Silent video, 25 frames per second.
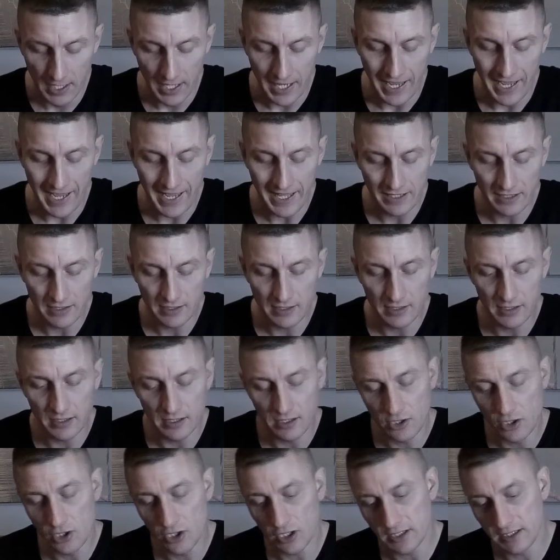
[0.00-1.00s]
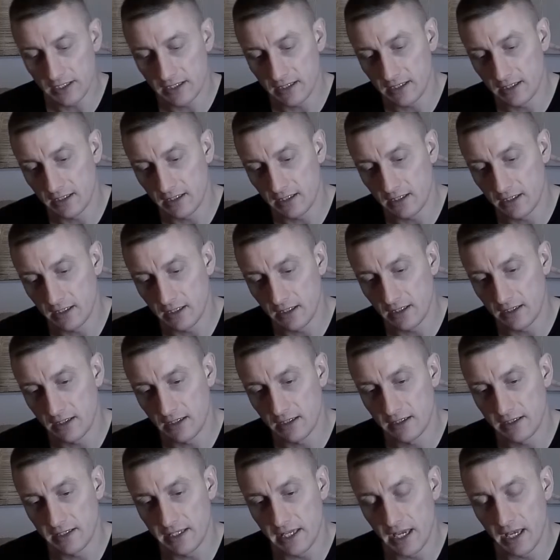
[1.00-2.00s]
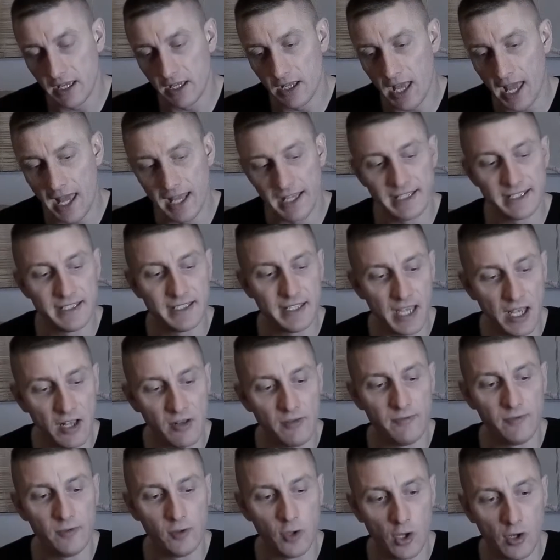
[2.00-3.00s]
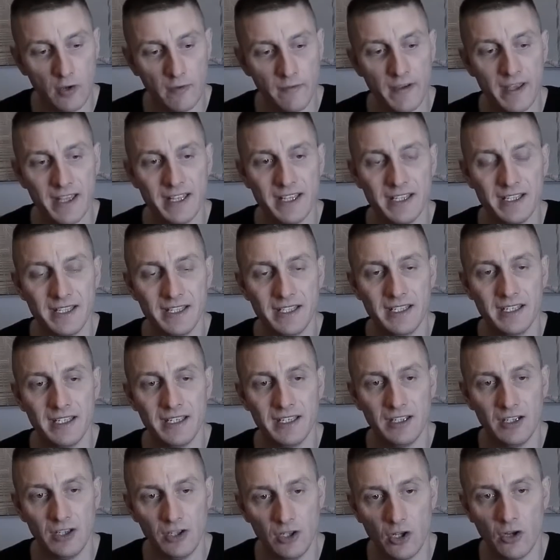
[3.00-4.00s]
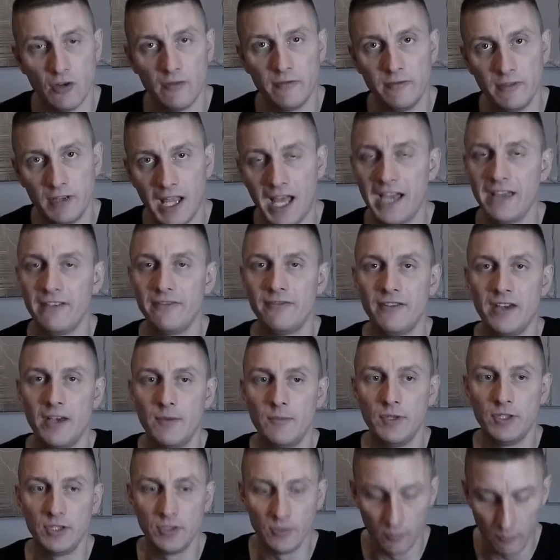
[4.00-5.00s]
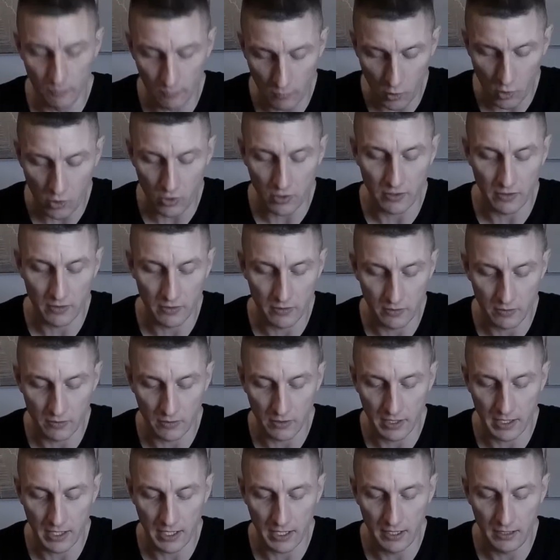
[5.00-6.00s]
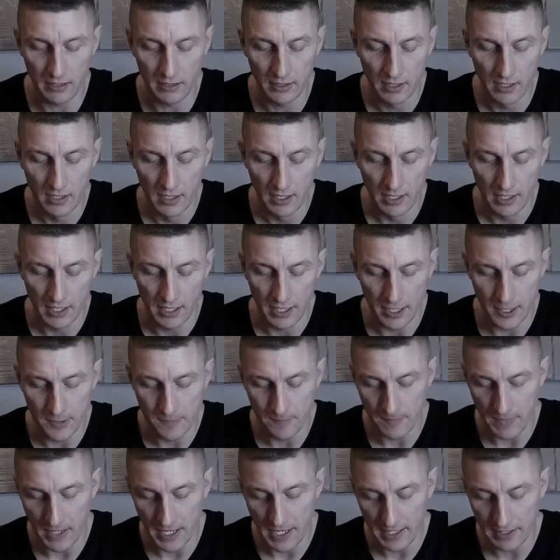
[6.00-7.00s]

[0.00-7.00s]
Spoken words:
and just self-love and love life a bit more. Okay, and